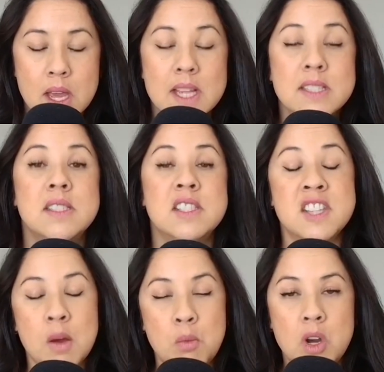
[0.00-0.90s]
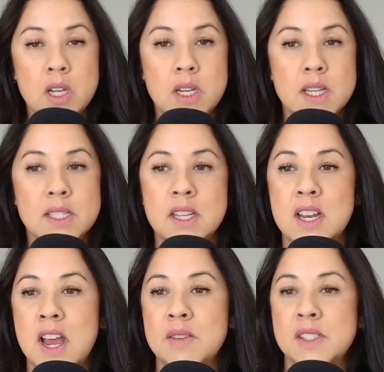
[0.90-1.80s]
And someone is going
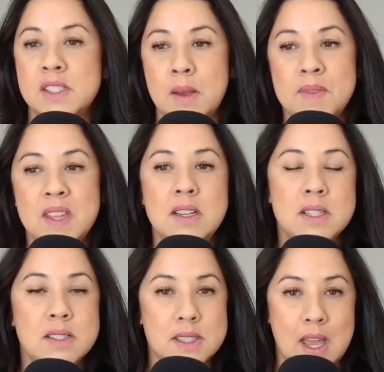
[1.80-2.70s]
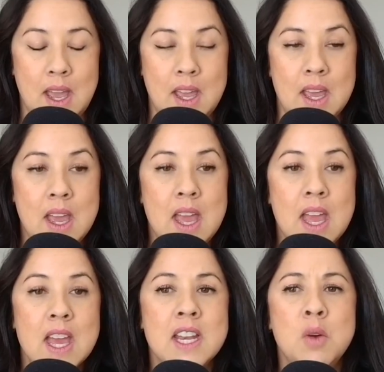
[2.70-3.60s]
to have something to say,
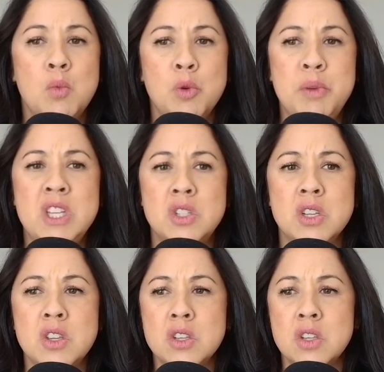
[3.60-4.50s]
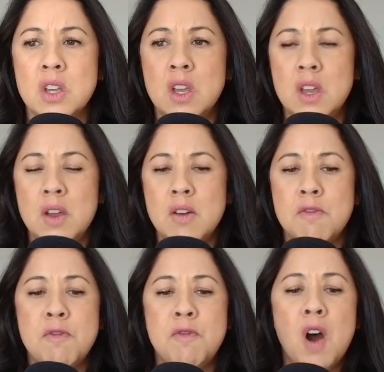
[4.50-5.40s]
and it will be to the
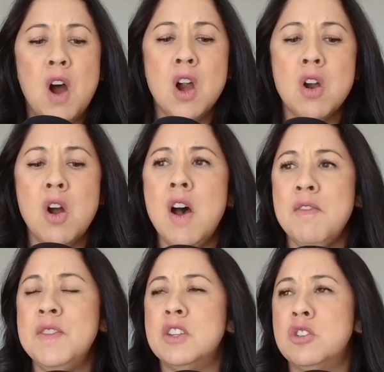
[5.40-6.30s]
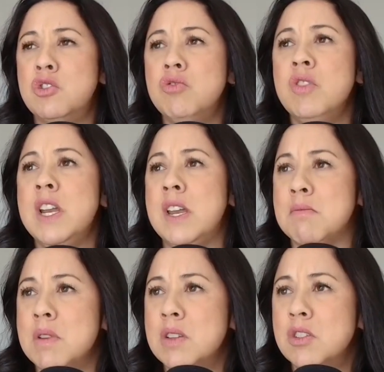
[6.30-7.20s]
far off
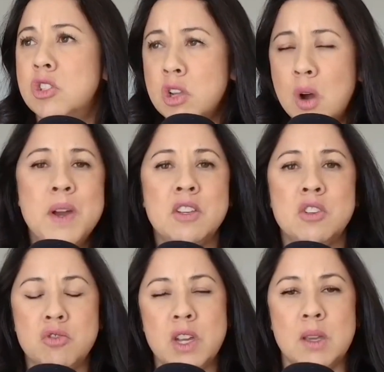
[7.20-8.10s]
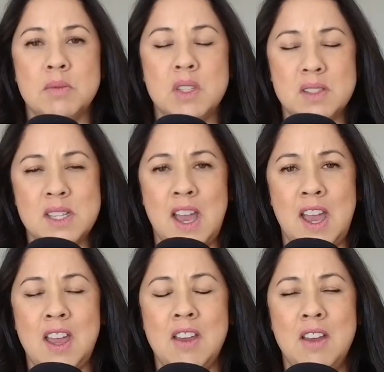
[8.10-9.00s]
extreme, so extreme to
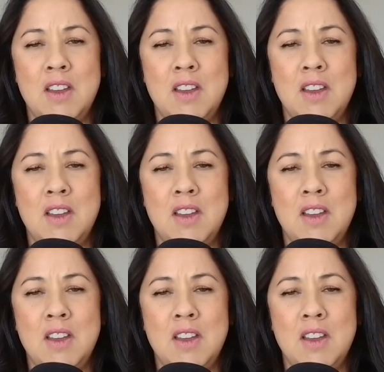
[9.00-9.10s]
say,